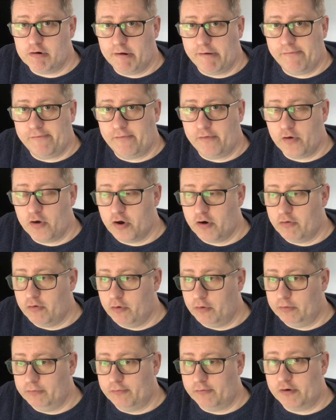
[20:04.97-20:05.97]

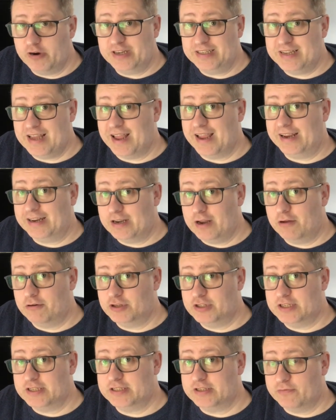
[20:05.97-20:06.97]
referral for a
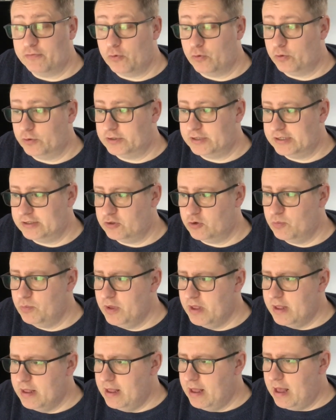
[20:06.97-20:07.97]
diagnosis of autism,
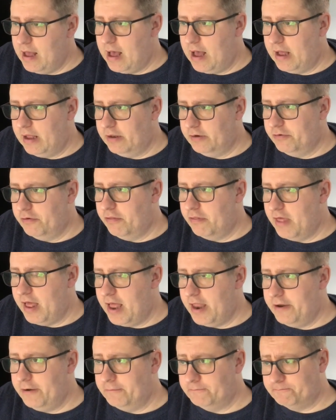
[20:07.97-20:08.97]
and
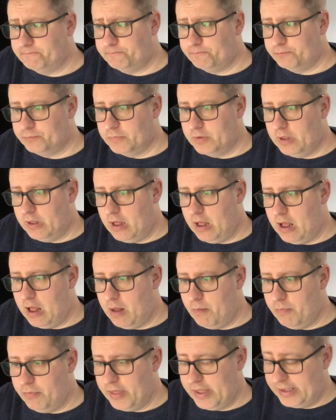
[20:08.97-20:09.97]
then
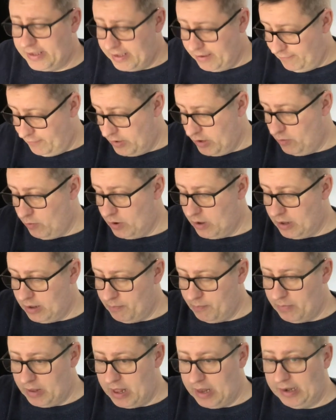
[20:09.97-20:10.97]
they give you
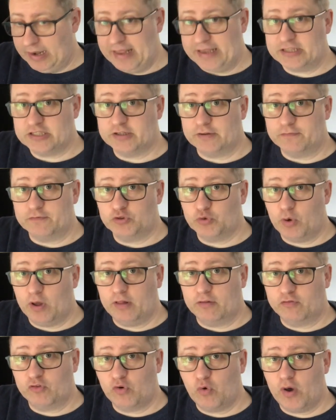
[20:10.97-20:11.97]
a list of
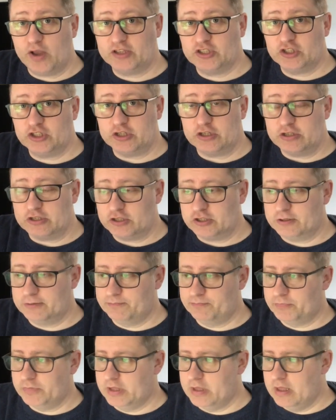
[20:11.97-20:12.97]
12 questions.
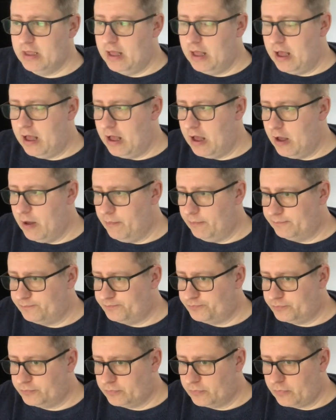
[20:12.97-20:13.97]

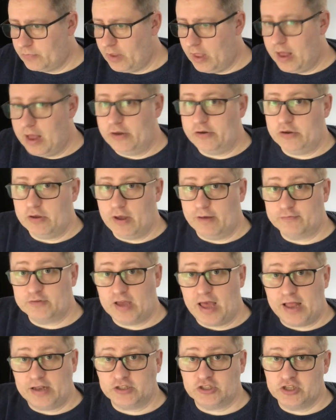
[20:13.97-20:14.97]
And you have to
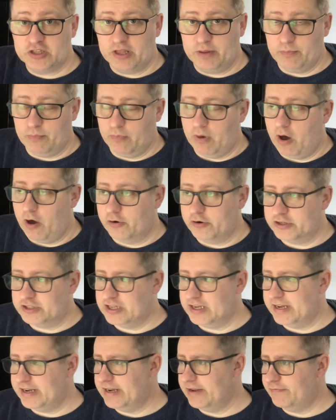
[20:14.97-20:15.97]
answer them
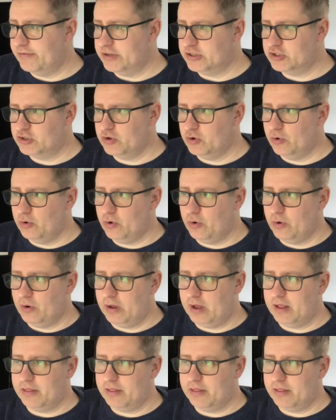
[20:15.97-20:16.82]
honestly, and if you score